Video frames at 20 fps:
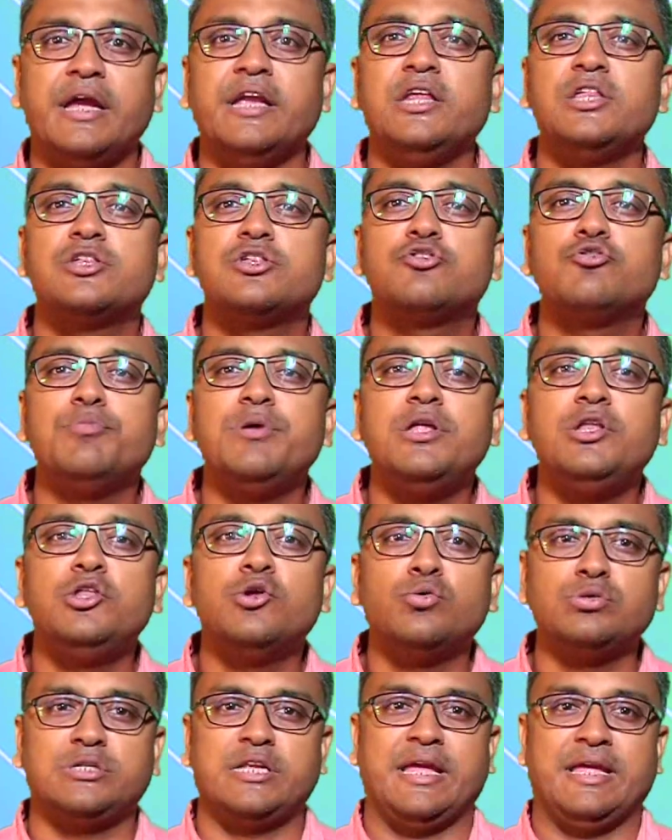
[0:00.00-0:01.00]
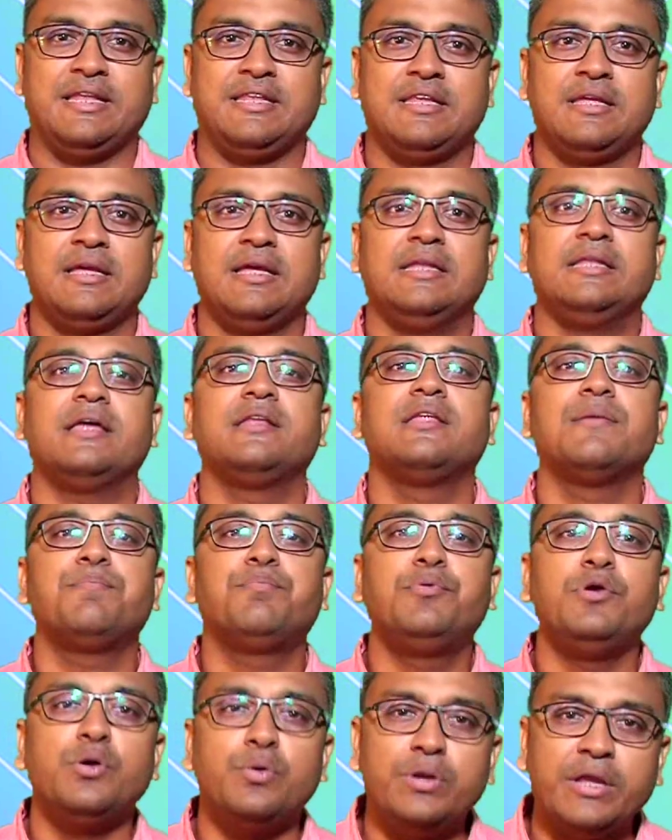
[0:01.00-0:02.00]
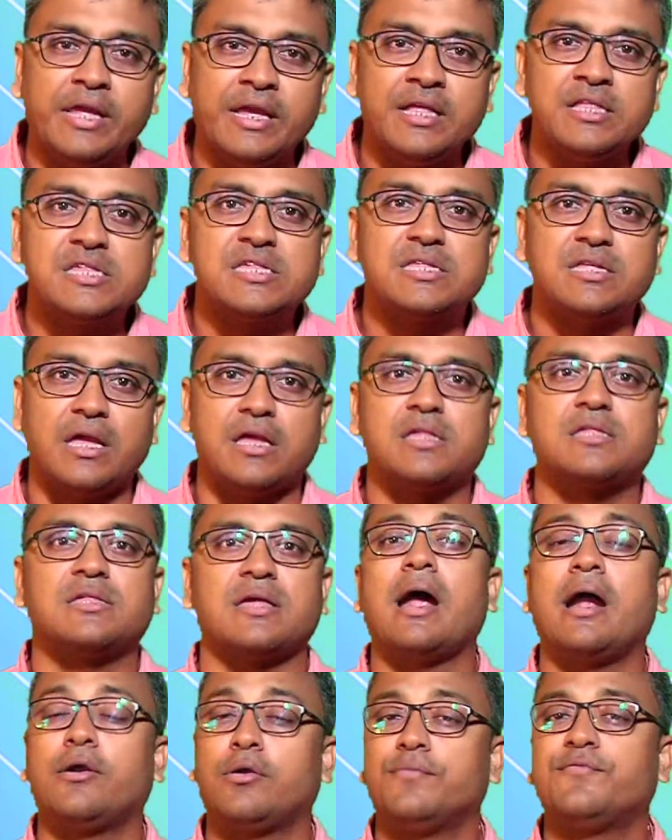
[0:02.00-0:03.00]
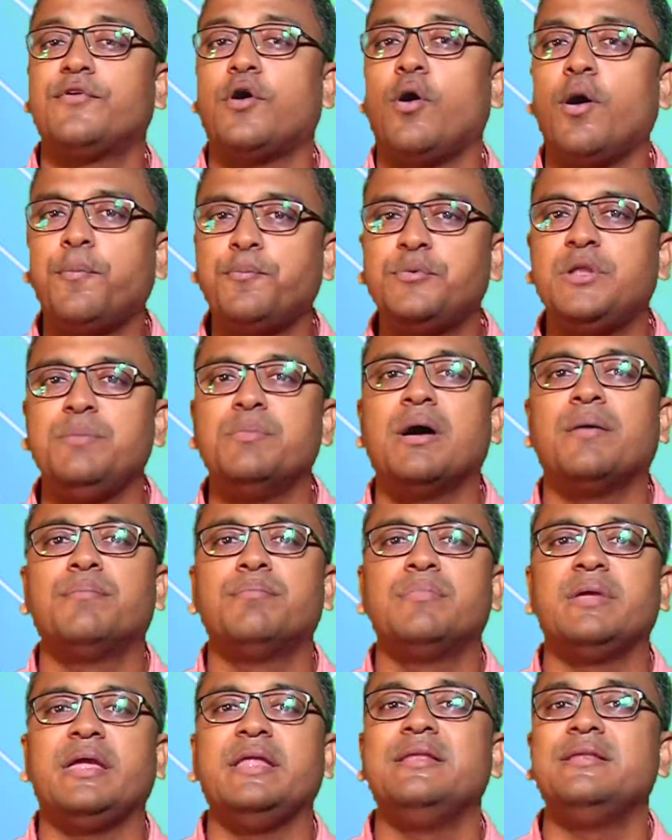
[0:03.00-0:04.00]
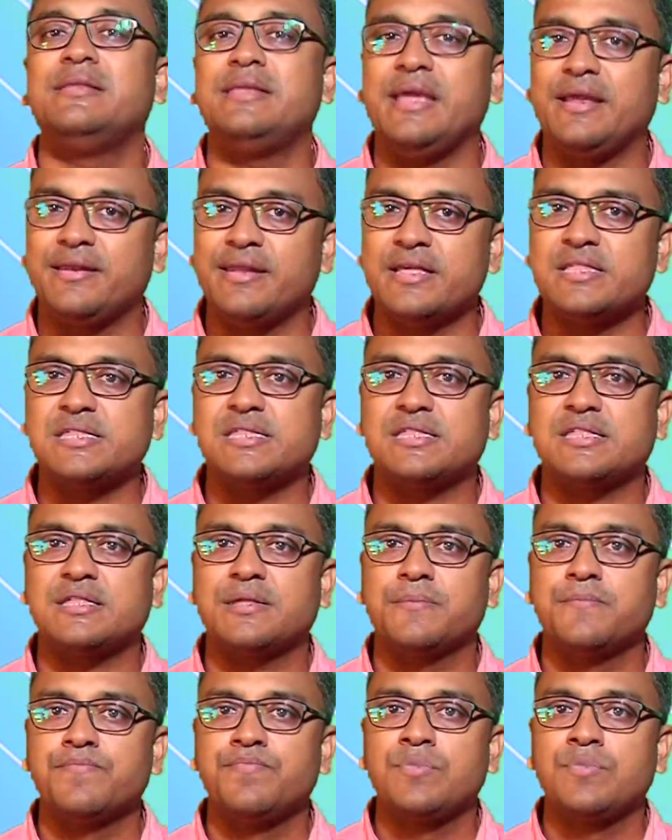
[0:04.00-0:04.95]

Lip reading: it is to be noted that the pruning sticks are of optimum in thickness.